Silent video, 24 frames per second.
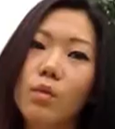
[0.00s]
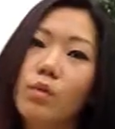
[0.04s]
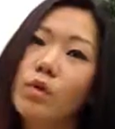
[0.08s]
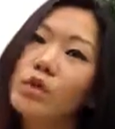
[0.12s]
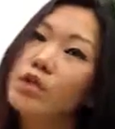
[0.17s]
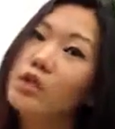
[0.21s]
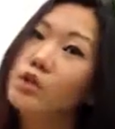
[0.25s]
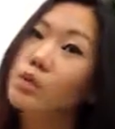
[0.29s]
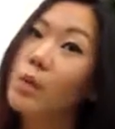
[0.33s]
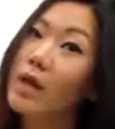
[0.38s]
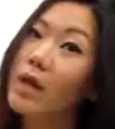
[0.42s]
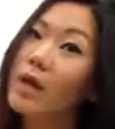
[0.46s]
we
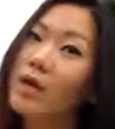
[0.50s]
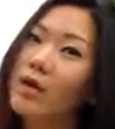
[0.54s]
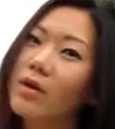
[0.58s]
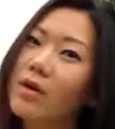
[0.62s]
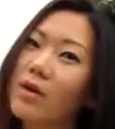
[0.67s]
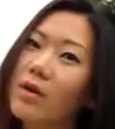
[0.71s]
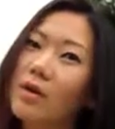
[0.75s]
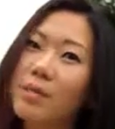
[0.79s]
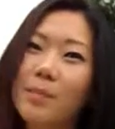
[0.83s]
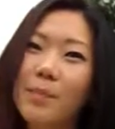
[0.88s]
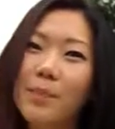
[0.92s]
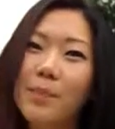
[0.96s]
just wait
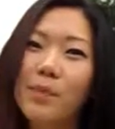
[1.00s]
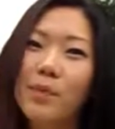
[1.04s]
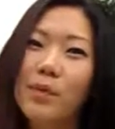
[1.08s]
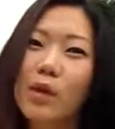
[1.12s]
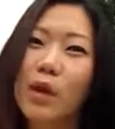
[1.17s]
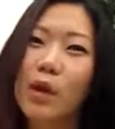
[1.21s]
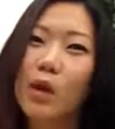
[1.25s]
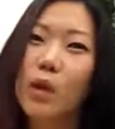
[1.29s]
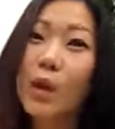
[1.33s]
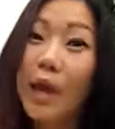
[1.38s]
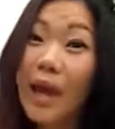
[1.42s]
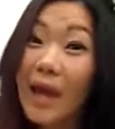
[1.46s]
on him,
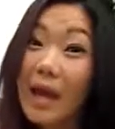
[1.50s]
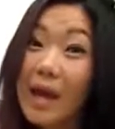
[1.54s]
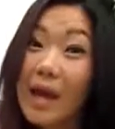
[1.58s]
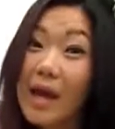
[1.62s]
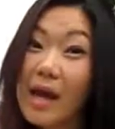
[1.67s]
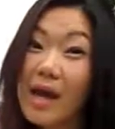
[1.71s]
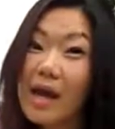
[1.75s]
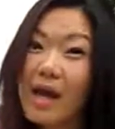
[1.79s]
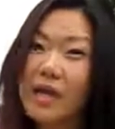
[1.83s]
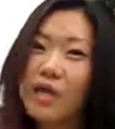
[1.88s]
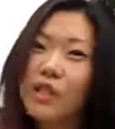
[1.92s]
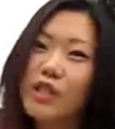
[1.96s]
okay?
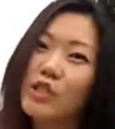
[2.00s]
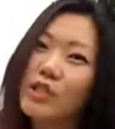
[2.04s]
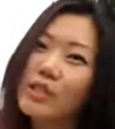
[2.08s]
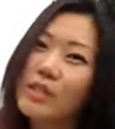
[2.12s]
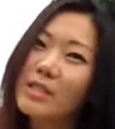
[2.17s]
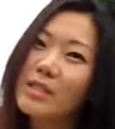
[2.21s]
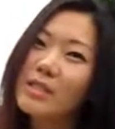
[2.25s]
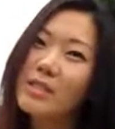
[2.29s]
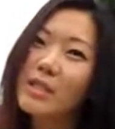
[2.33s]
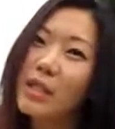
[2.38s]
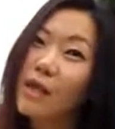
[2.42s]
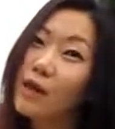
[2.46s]

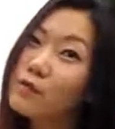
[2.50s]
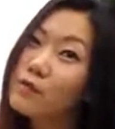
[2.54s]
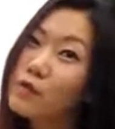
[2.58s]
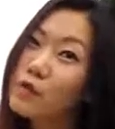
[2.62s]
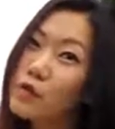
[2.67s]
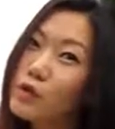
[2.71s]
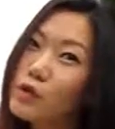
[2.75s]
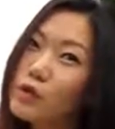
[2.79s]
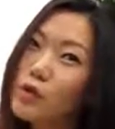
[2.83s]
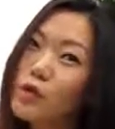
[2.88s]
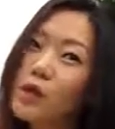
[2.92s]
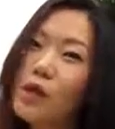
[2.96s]
Jesus
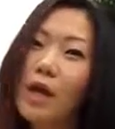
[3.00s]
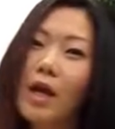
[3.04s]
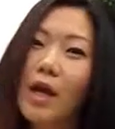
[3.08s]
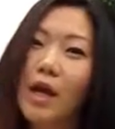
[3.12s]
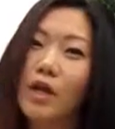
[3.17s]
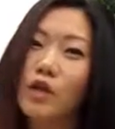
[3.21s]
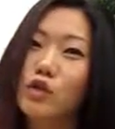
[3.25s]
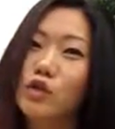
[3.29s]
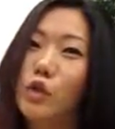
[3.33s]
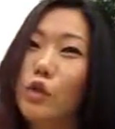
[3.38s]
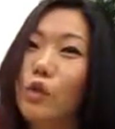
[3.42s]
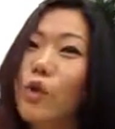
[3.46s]
loves you,
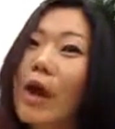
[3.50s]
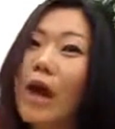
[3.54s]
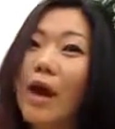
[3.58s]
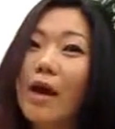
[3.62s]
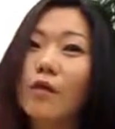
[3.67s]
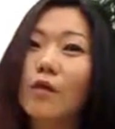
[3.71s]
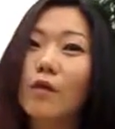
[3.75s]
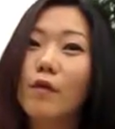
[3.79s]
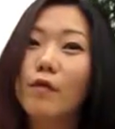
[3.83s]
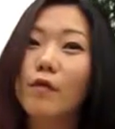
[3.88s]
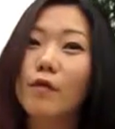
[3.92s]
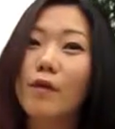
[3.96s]
and don't
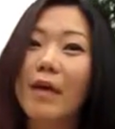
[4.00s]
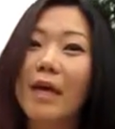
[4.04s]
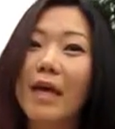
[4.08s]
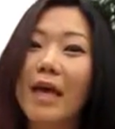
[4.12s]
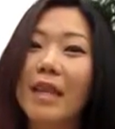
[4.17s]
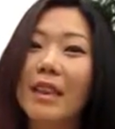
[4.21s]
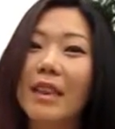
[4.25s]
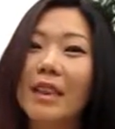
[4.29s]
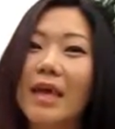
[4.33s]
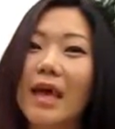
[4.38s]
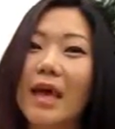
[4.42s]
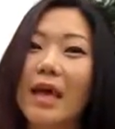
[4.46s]
ever
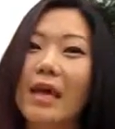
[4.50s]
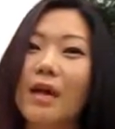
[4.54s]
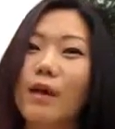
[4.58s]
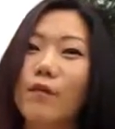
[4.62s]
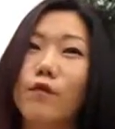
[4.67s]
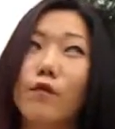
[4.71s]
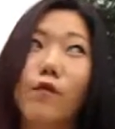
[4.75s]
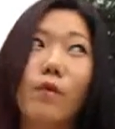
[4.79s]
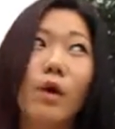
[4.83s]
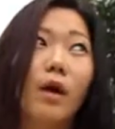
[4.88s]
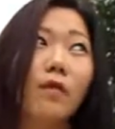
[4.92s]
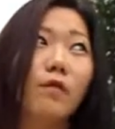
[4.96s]
forget that.
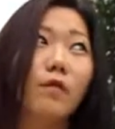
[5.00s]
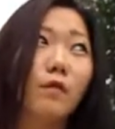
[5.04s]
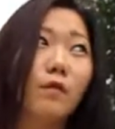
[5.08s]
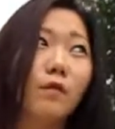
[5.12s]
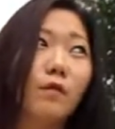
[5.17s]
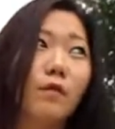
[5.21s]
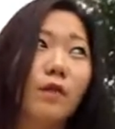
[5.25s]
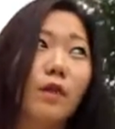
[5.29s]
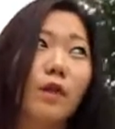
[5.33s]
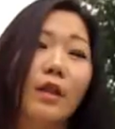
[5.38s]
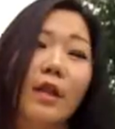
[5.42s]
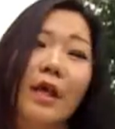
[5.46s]
If you ever
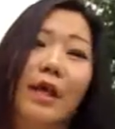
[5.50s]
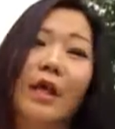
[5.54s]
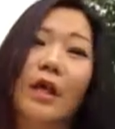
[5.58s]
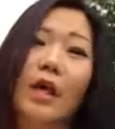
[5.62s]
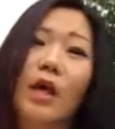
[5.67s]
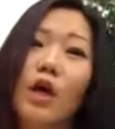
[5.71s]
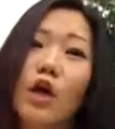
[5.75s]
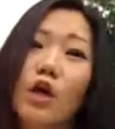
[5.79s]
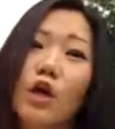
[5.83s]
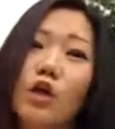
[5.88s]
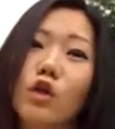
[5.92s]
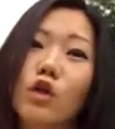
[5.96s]
feel like
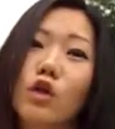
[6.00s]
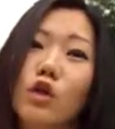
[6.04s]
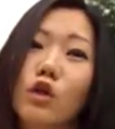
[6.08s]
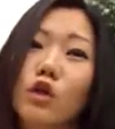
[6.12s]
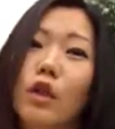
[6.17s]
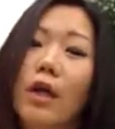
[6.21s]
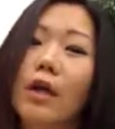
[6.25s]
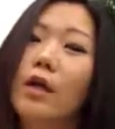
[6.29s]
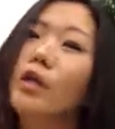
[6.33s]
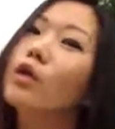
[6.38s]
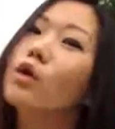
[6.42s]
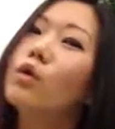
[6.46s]
you're
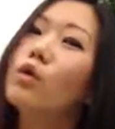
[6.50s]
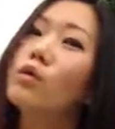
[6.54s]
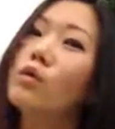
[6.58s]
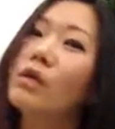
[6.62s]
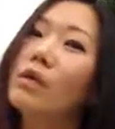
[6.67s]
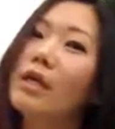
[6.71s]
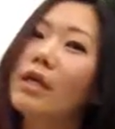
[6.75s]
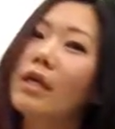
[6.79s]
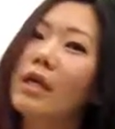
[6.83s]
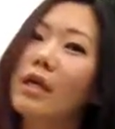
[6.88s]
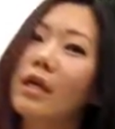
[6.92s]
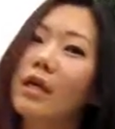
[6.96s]
like
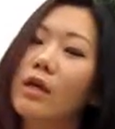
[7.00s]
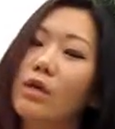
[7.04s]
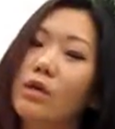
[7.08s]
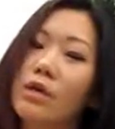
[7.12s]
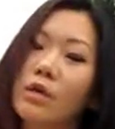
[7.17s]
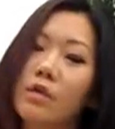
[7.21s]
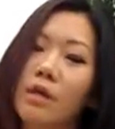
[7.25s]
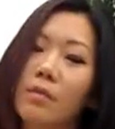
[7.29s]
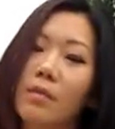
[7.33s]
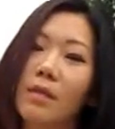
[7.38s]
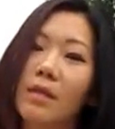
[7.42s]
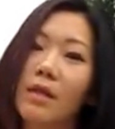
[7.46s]
lonely
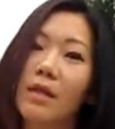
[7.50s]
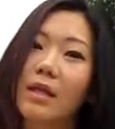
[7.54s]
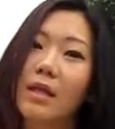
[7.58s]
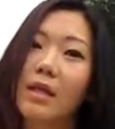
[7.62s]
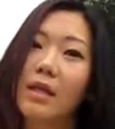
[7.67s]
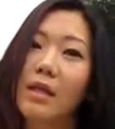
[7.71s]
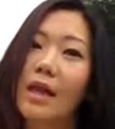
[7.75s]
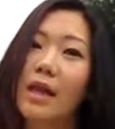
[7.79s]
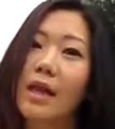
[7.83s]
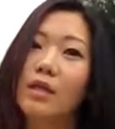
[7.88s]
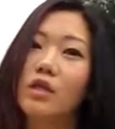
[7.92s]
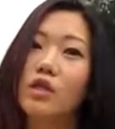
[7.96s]
or something
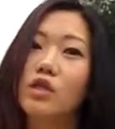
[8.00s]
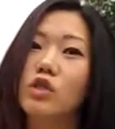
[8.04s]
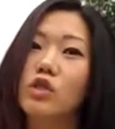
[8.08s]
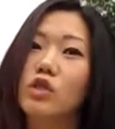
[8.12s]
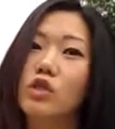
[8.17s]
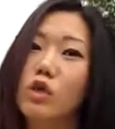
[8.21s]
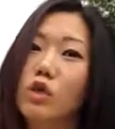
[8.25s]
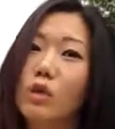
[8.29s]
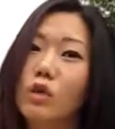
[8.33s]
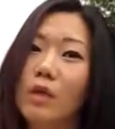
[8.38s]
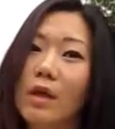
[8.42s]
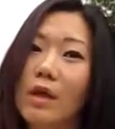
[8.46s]
like that, just
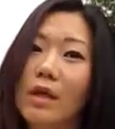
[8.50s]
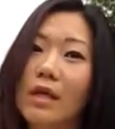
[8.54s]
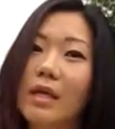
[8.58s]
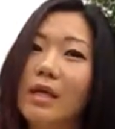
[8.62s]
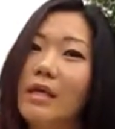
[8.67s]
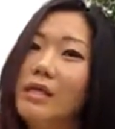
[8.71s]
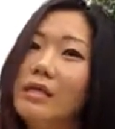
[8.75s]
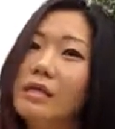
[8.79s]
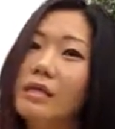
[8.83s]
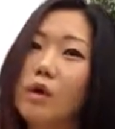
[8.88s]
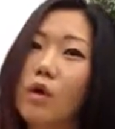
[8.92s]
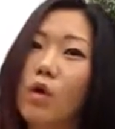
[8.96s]
know that
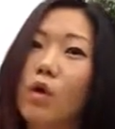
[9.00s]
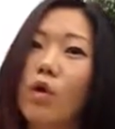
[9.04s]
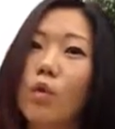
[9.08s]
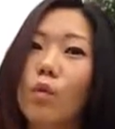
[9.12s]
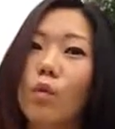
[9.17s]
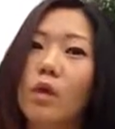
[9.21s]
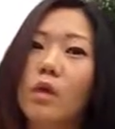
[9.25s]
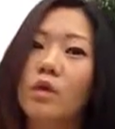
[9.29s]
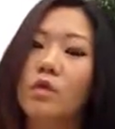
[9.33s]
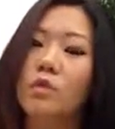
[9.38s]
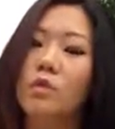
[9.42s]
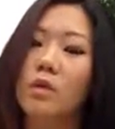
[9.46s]
he's
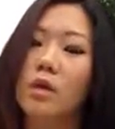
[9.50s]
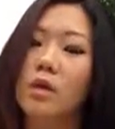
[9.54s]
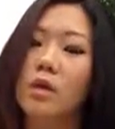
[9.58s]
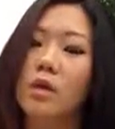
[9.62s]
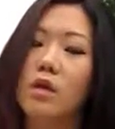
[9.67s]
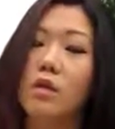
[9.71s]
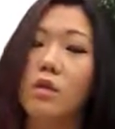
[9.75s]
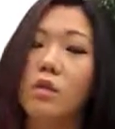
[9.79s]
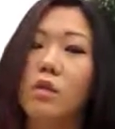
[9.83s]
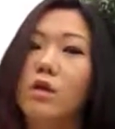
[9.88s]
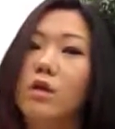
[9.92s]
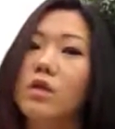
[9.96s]
always with
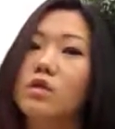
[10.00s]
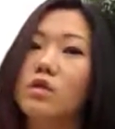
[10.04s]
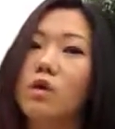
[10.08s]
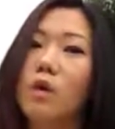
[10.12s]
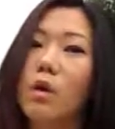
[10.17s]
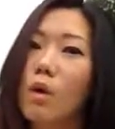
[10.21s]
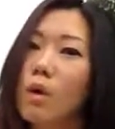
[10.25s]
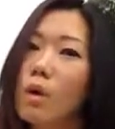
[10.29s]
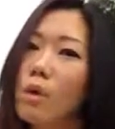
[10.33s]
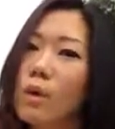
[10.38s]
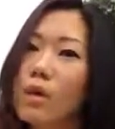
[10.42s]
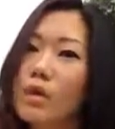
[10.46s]
you. He's
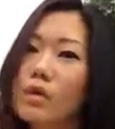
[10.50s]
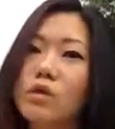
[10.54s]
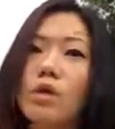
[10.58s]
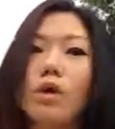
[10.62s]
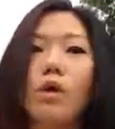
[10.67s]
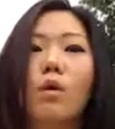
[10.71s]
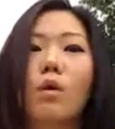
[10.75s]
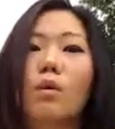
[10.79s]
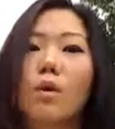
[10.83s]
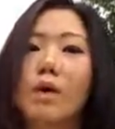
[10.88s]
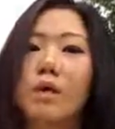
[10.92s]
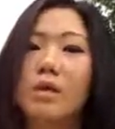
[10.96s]
always,
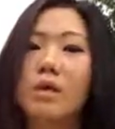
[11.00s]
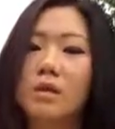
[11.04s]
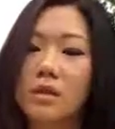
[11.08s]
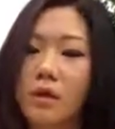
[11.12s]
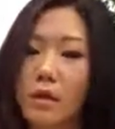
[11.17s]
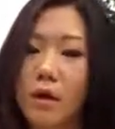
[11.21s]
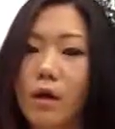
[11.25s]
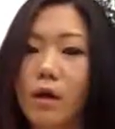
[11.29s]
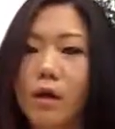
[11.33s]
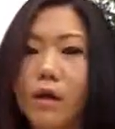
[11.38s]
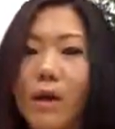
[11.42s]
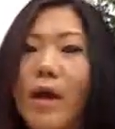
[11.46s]
always.